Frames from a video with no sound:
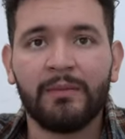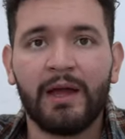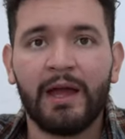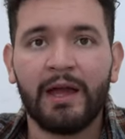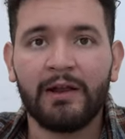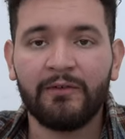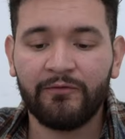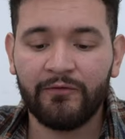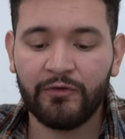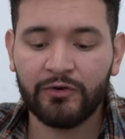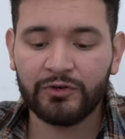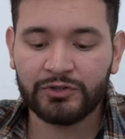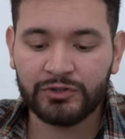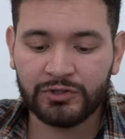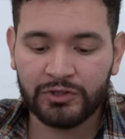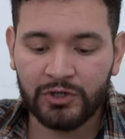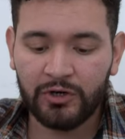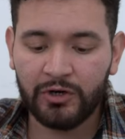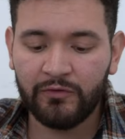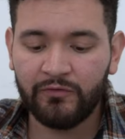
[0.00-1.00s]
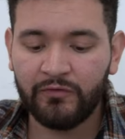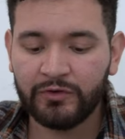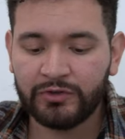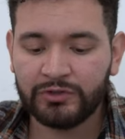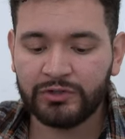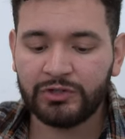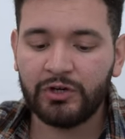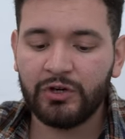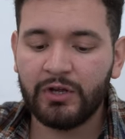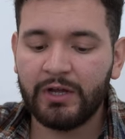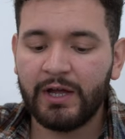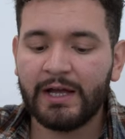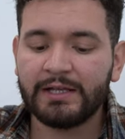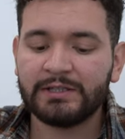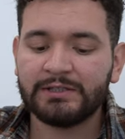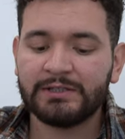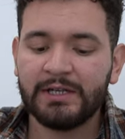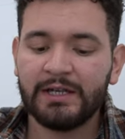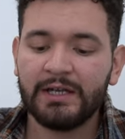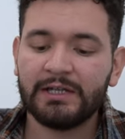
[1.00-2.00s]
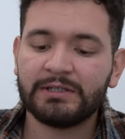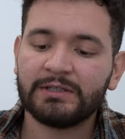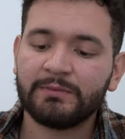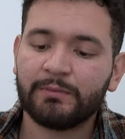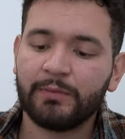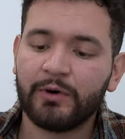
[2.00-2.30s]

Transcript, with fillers: And for sure, you guys need to